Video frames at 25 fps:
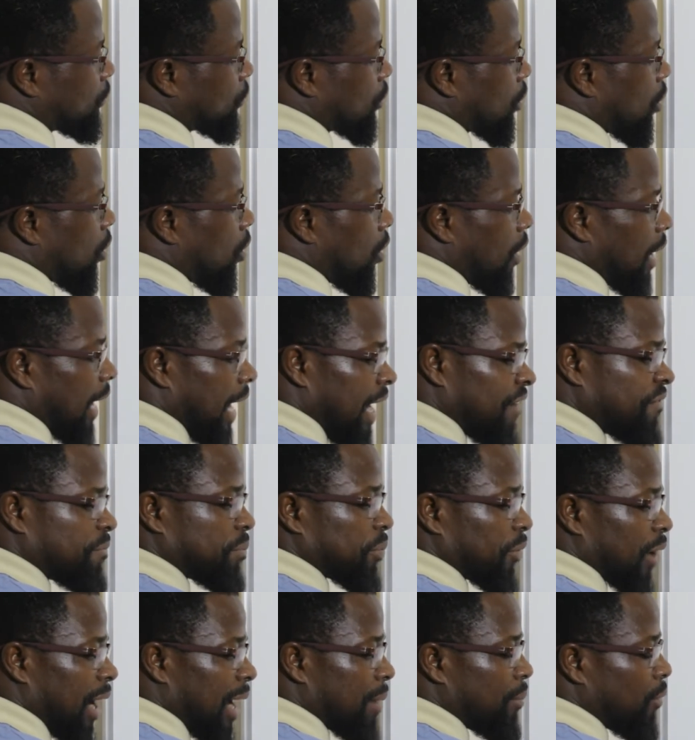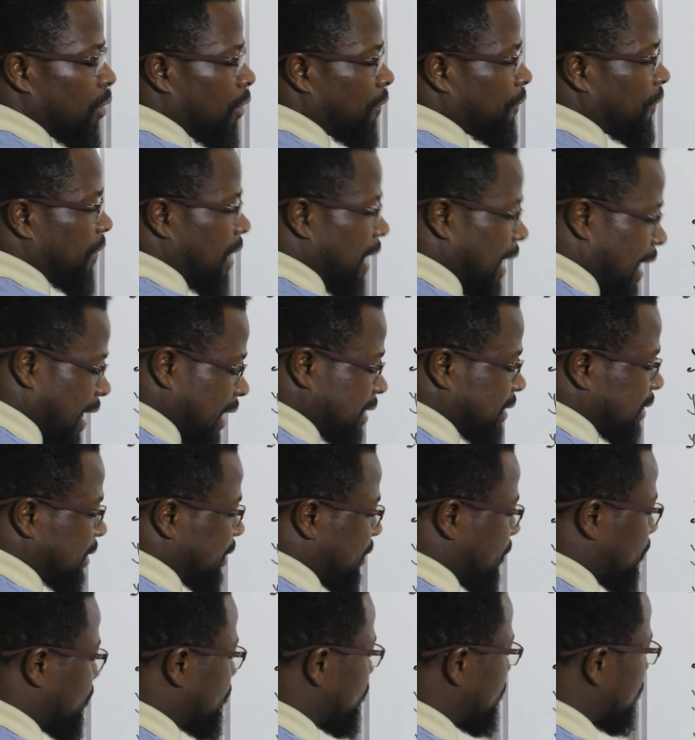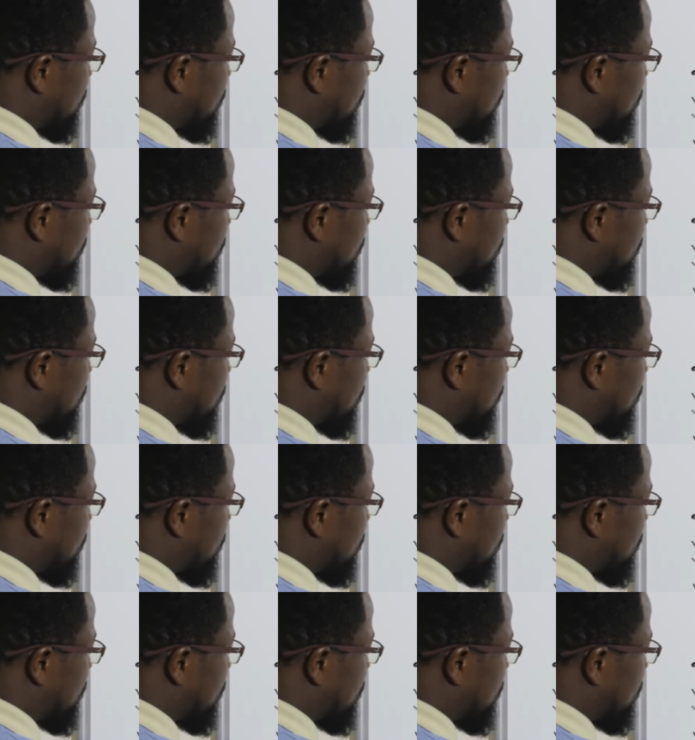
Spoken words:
or f prime of x,